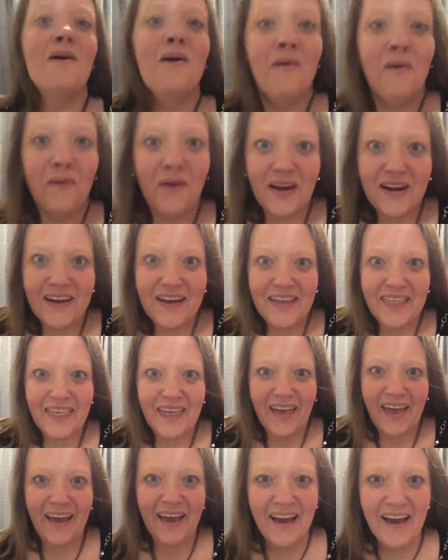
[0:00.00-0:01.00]
What do you
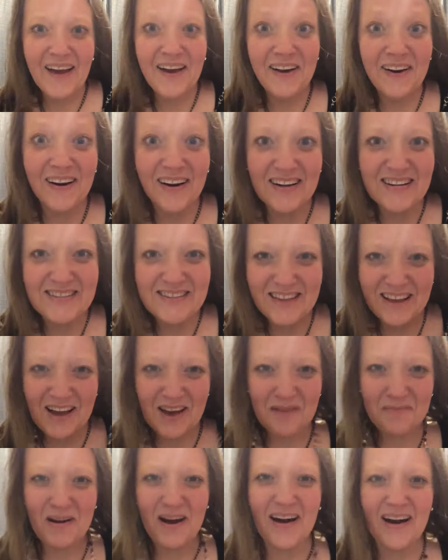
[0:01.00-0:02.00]
think? Great
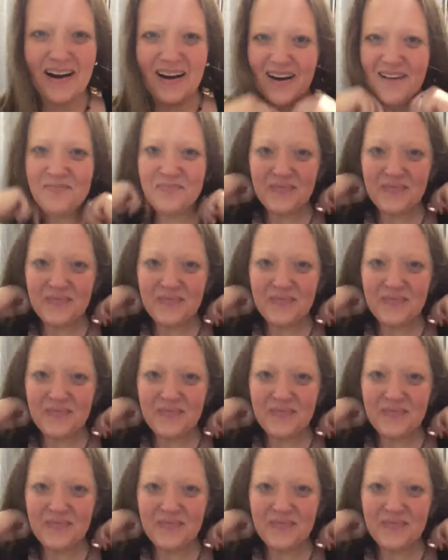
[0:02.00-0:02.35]
tip, huh?